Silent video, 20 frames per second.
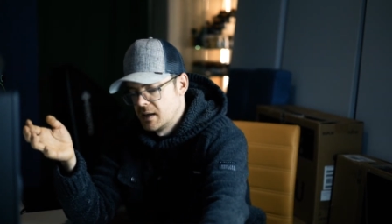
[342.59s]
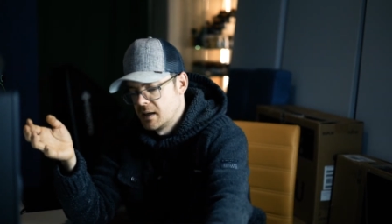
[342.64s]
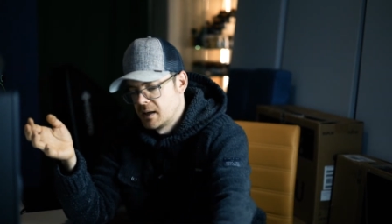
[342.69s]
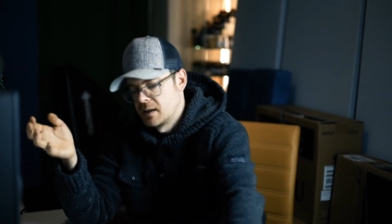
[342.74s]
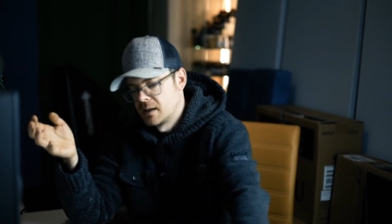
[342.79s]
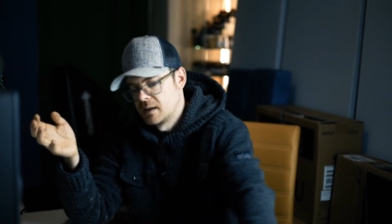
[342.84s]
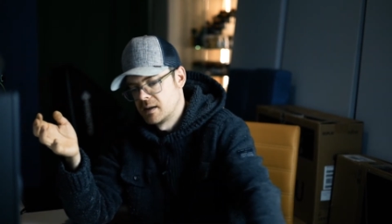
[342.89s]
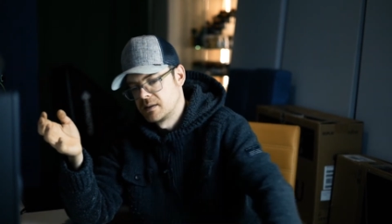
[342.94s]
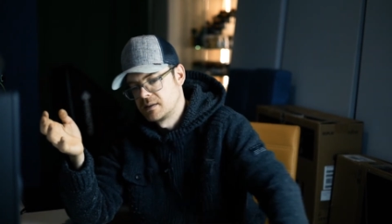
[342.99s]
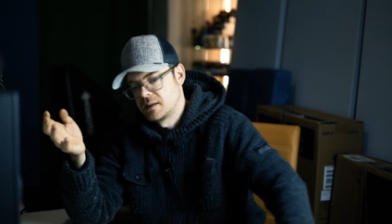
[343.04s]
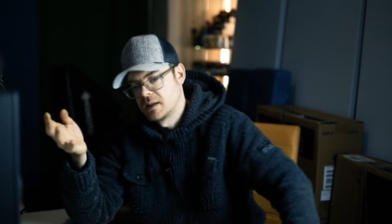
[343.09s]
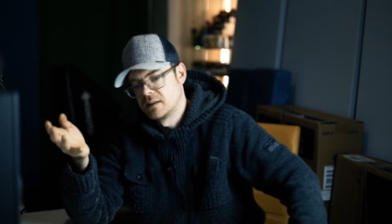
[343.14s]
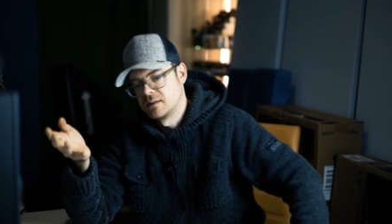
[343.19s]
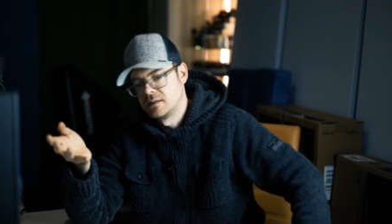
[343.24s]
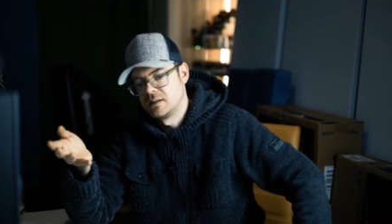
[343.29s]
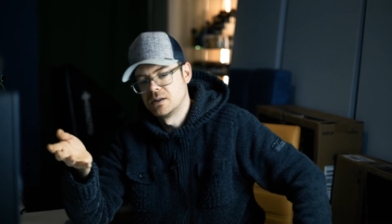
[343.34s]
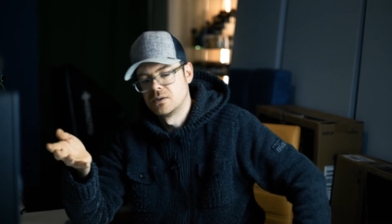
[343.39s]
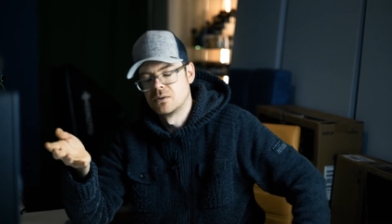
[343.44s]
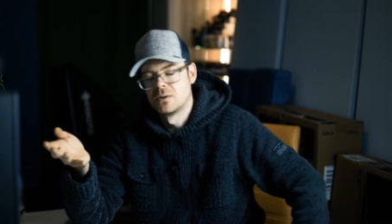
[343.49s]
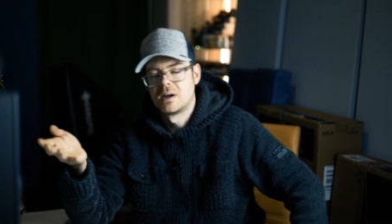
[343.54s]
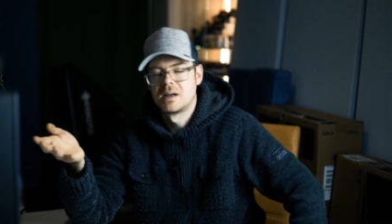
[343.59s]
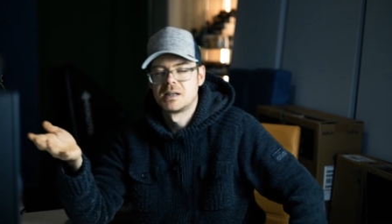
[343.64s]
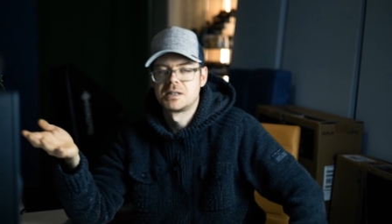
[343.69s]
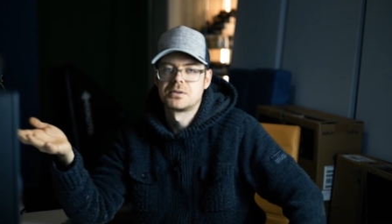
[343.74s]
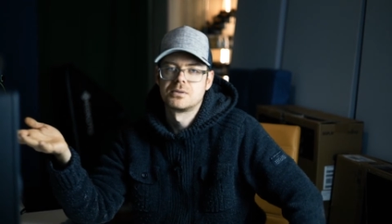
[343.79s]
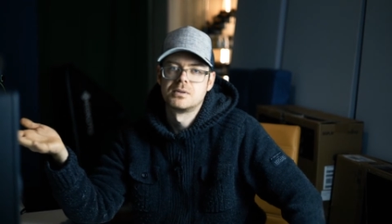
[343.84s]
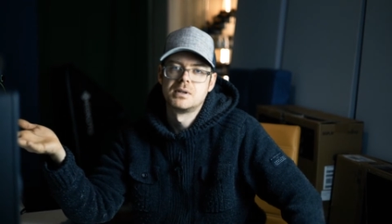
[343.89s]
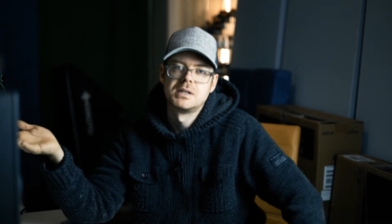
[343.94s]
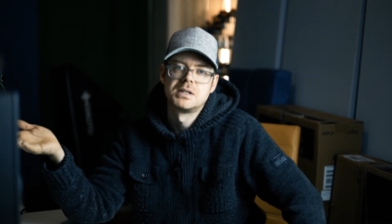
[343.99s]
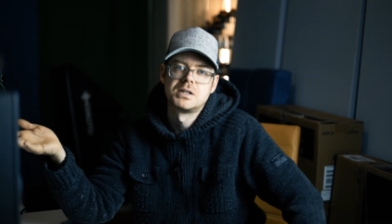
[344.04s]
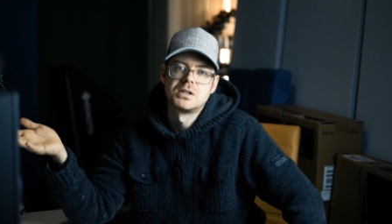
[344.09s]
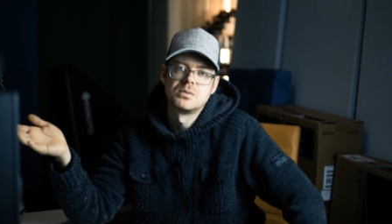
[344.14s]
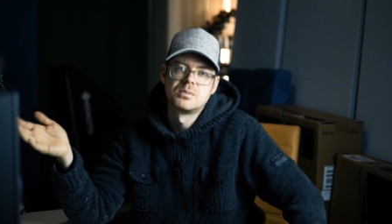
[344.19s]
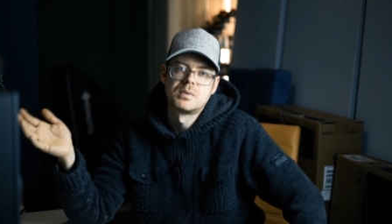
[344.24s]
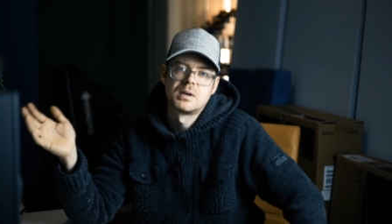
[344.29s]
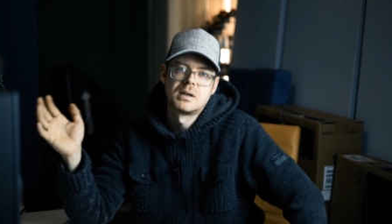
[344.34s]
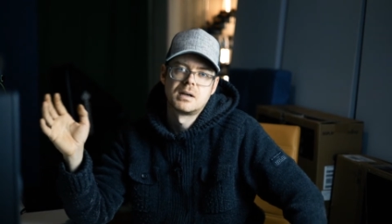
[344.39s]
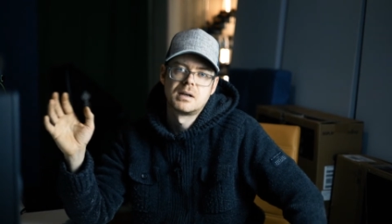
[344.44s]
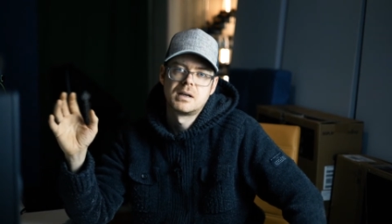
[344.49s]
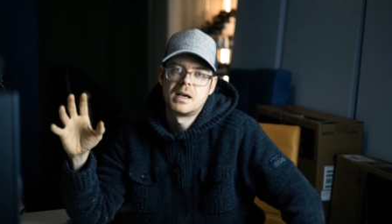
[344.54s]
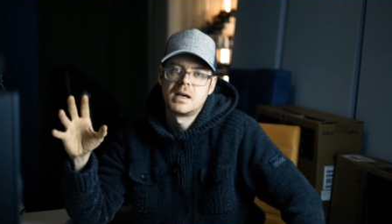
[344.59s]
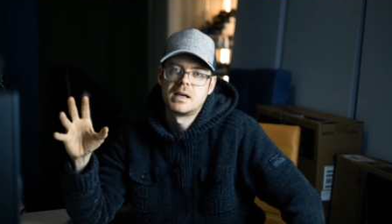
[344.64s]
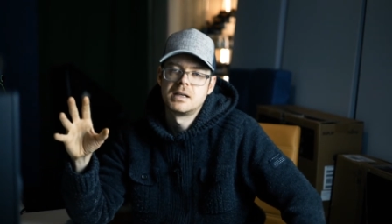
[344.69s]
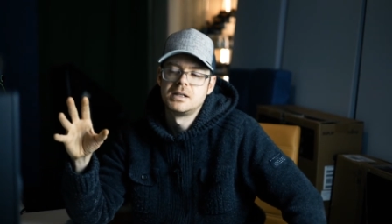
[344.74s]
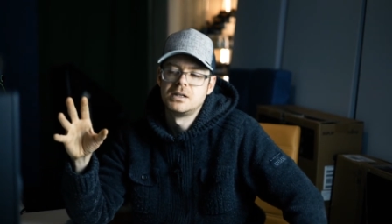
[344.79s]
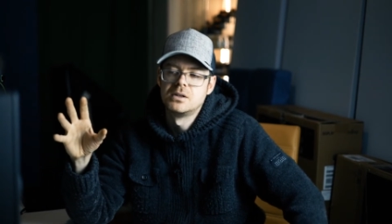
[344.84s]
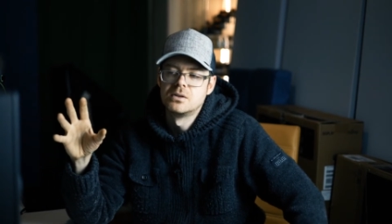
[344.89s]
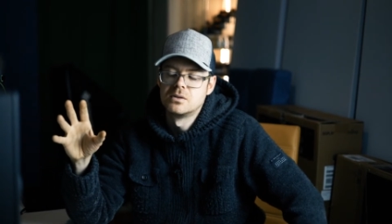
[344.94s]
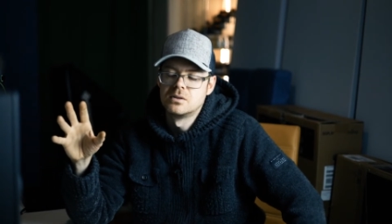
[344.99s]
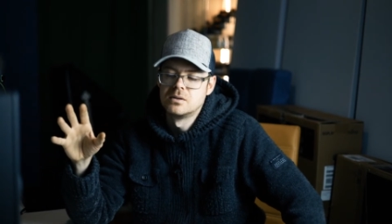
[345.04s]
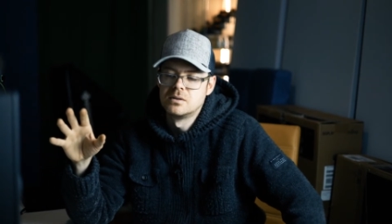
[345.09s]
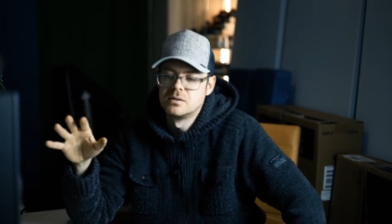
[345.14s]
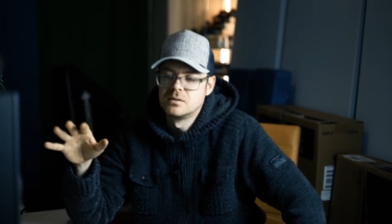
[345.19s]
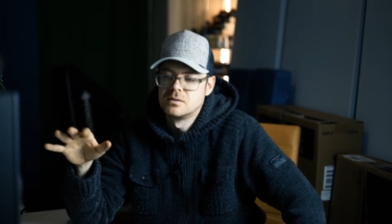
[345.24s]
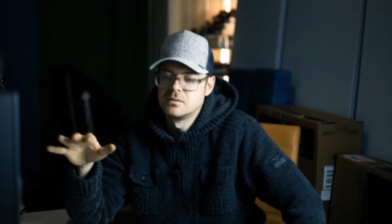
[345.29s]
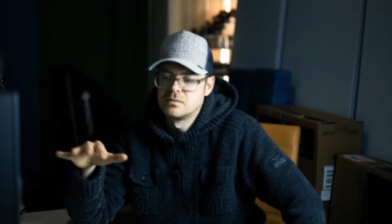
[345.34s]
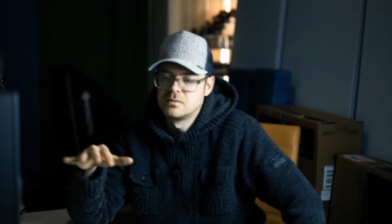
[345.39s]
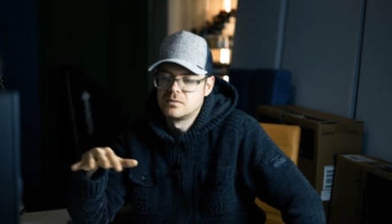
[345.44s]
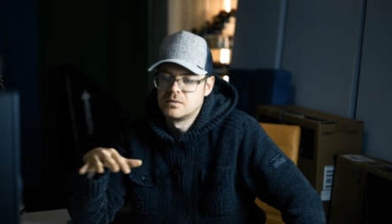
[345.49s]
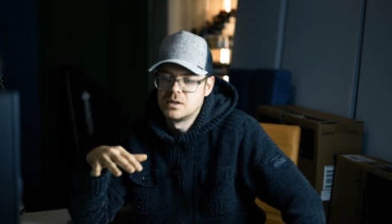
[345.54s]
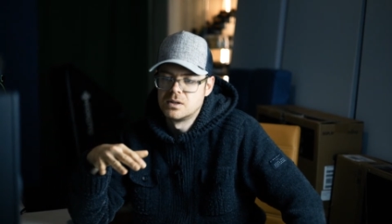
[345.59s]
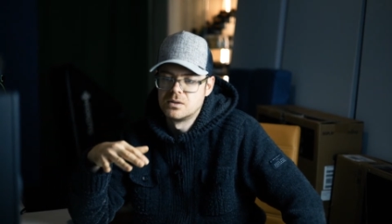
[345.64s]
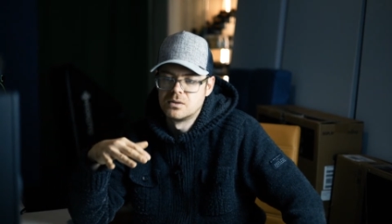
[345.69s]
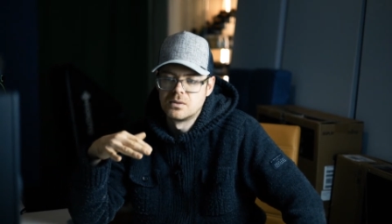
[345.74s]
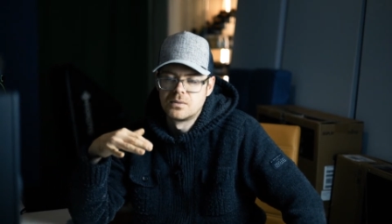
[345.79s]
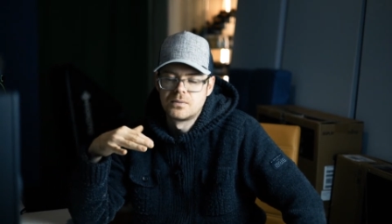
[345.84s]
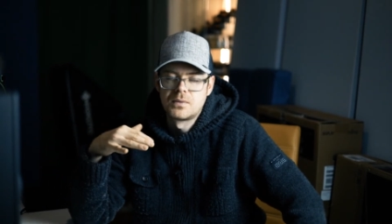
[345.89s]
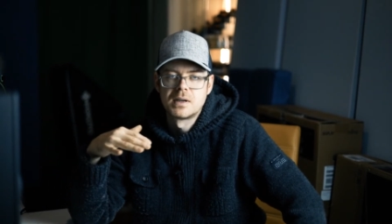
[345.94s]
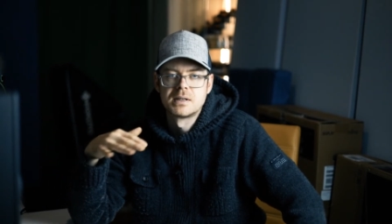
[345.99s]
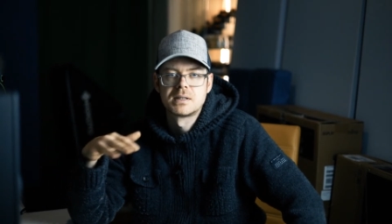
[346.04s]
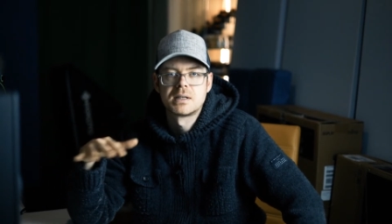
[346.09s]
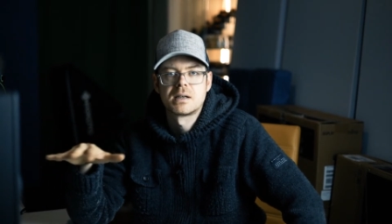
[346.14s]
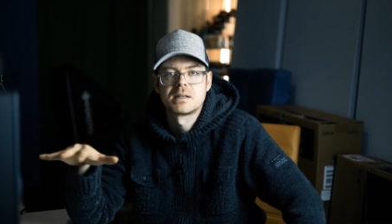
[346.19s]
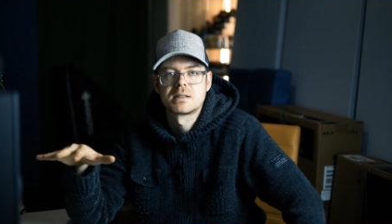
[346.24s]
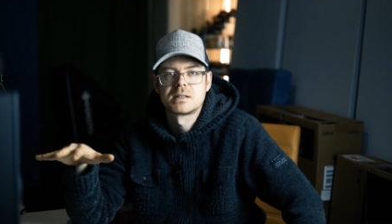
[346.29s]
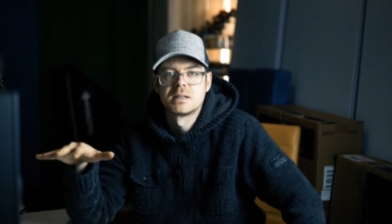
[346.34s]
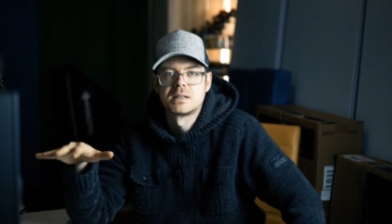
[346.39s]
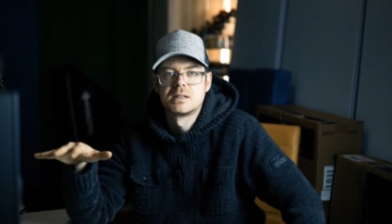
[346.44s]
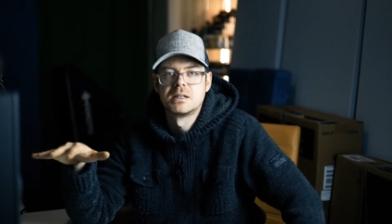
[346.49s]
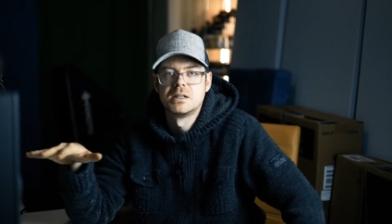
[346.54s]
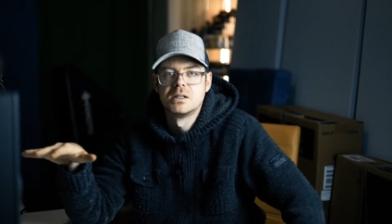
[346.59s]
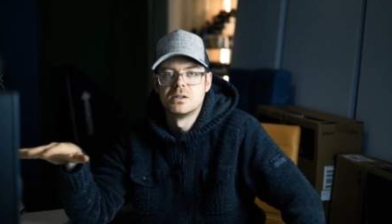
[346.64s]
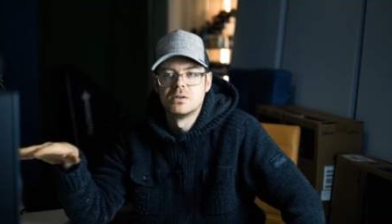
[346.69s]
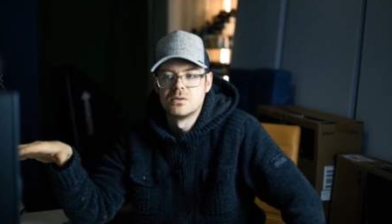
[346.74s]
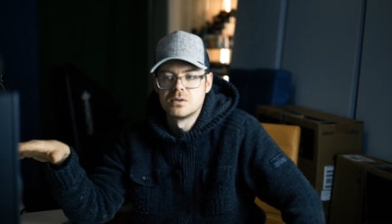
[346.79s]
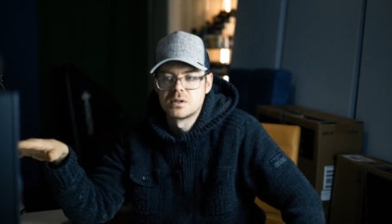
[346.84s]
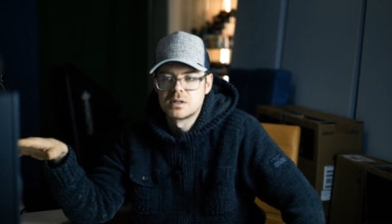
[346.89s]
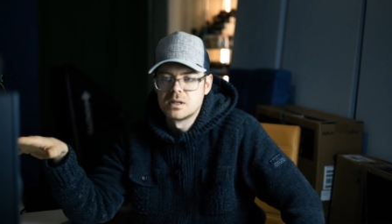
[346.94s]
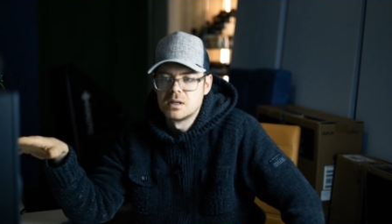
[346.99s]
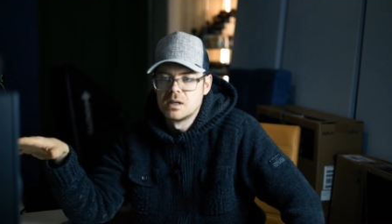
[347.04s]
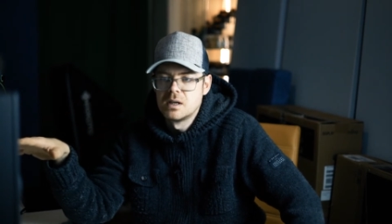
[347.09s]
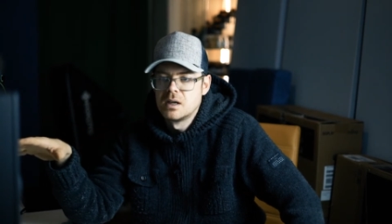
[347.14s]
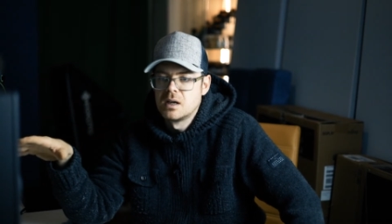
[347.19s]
then, you know, Iso Super, hedione, you know, fantastic to use.